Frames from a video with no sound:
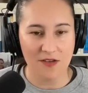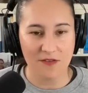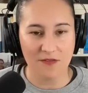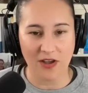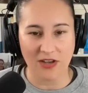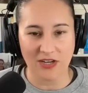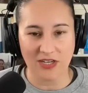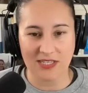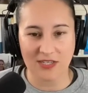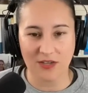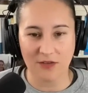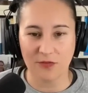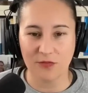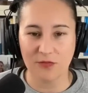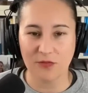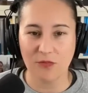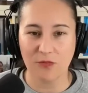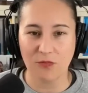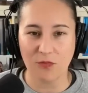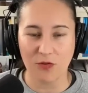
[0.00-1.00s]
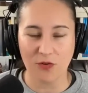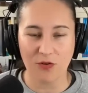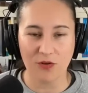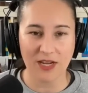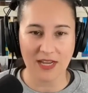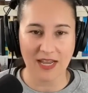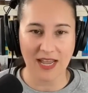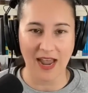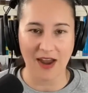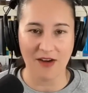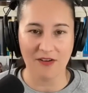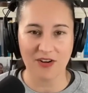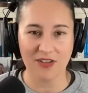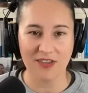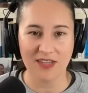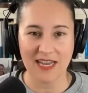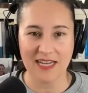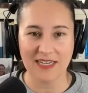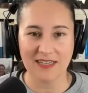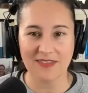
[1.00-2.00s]
find yourself a reward, a carrot on
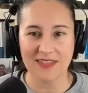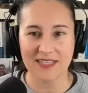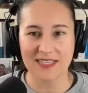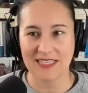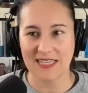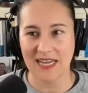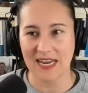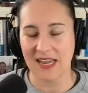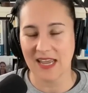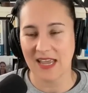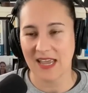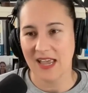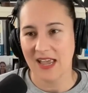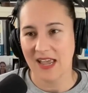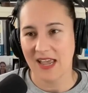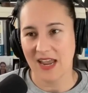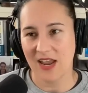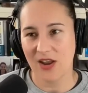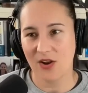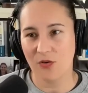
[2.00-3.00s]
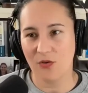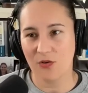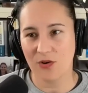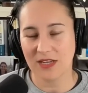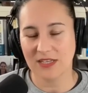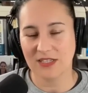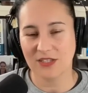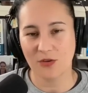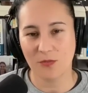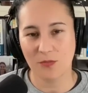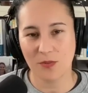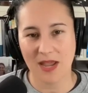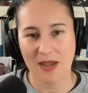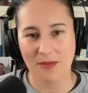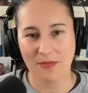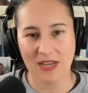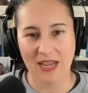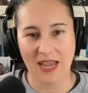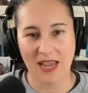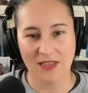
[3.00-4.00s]
the end of the stick in order to be
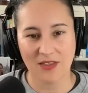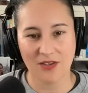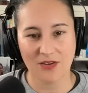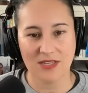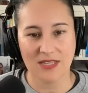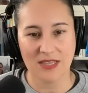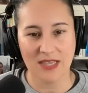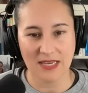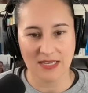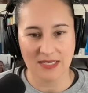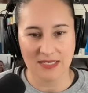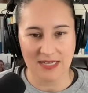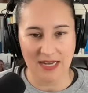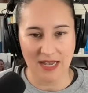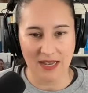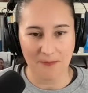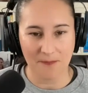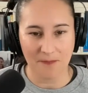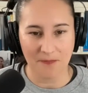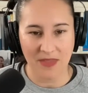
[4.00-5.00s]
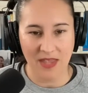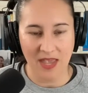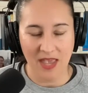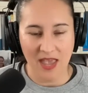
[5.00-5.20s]
able to get those things done.